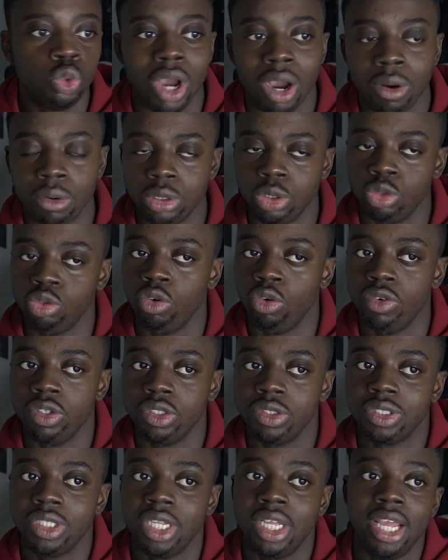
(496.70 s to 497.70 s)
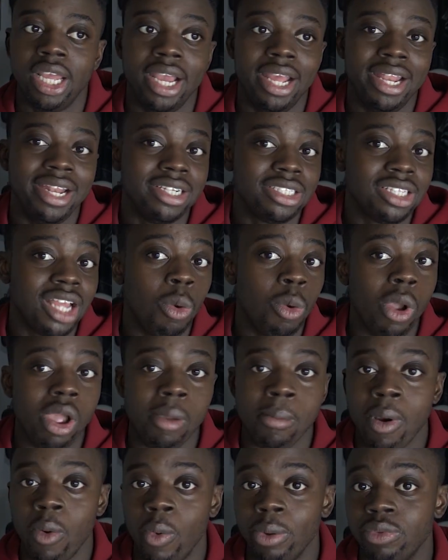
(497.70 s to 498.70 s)
hour drawings, and then started
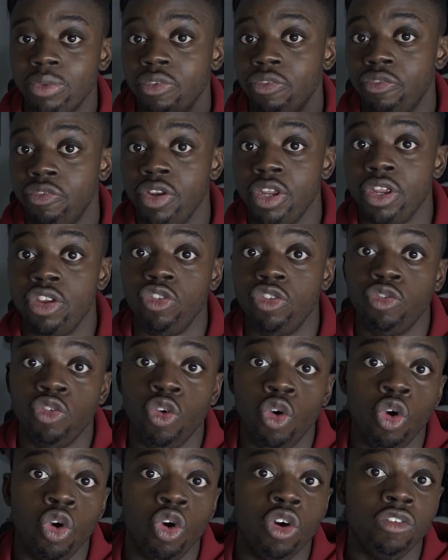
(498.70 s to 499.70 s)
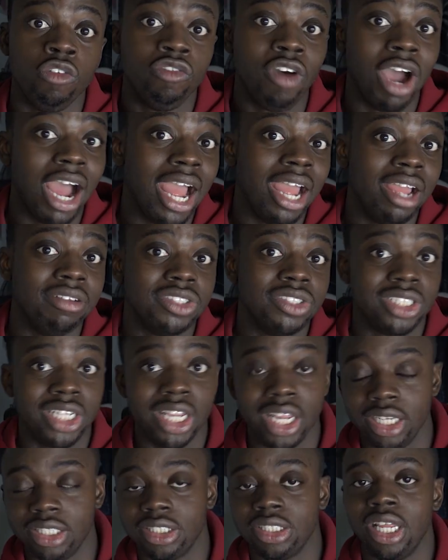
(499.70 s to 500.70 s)
working my way up to 3, 4, 5,
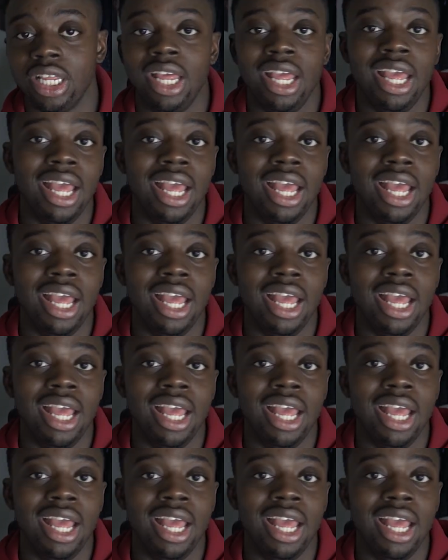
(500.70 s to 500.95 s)
6,